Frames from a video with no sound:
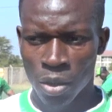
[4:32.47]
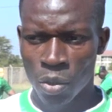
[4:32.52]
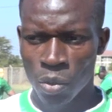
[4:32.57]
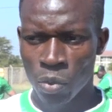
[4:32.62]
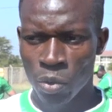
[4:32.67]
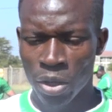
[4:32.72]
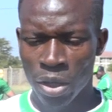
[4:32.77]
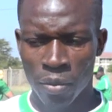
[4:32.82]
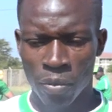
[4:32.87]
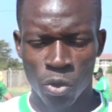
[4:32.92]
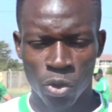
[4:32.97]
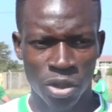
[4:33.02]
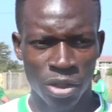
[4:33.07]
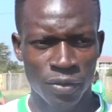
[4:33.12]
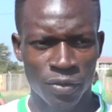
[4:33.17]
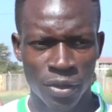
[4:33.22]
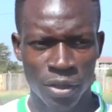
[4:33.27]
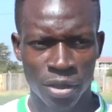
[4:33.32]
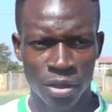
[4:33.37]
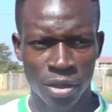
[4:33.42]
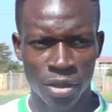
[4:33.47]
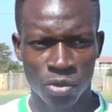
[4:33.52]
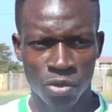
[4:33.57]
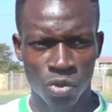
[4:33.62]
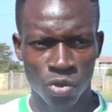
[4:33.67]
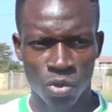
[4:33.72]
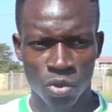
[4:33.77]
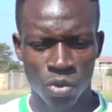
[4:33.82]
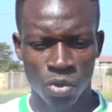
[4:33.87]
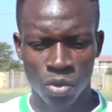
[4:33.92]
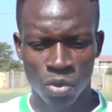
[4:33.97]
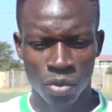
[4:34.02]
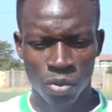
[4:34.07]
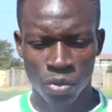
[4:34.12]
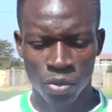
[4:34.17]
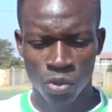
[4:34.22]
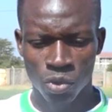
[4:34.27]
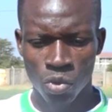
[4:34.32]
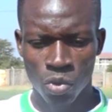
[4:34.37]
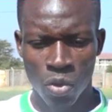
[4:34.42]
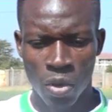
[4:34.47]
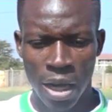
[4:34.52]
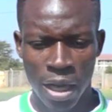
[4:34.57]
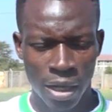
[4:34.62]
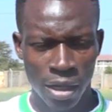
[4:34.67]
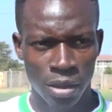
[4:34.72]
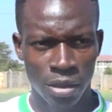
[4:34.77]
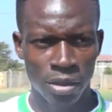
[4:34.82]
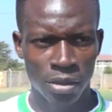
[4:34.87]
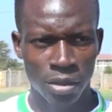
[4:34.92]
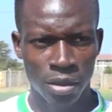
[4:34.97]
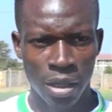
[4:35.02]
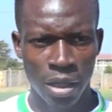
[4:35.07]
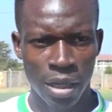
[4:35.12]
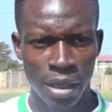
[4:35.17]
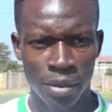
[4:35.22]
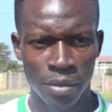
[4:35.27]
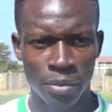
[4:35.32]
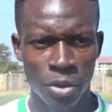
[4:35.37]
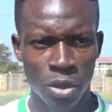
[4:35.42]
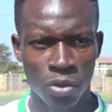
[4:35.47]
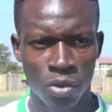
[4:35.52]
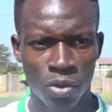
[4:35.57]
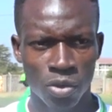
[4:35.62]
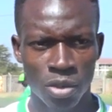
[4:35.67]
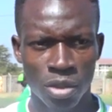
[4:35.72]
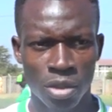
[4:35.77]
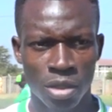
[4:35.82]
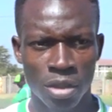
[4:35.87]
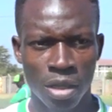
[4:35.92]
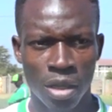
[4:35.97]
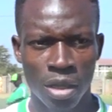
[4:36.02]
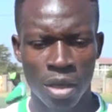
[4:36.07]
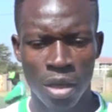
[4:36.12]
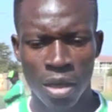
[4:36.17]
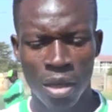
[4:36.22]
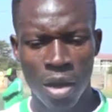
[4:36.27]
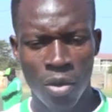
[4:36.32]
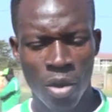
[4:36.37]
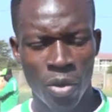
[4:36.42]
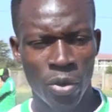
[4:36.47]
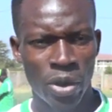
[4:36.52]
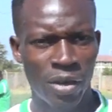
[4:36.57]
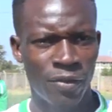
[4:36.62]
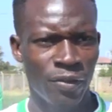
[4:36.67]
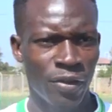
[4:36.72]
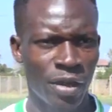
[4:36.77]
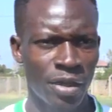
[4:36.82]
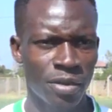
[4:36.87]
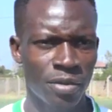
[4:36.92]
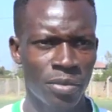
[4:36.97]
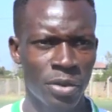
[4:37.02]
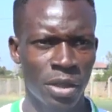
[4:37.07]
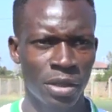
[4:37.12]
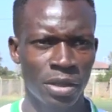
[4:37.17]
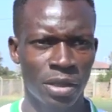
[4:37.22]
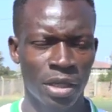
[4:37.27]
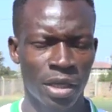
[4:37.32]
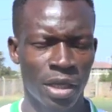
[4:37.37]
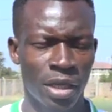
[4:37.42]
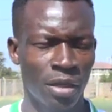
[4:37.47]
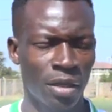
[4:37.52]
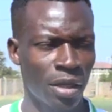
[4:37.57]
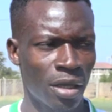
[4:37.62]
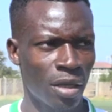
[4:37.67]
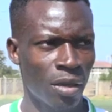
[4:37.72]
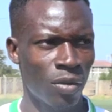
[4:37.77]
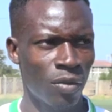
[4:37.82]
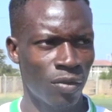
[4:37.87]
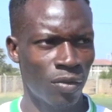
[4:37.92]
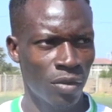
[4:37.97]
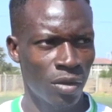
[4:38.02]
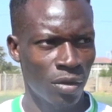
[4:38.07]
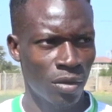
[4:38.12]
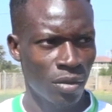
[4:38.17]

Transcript: we are motivated to work hard because our welfare is being taken care of.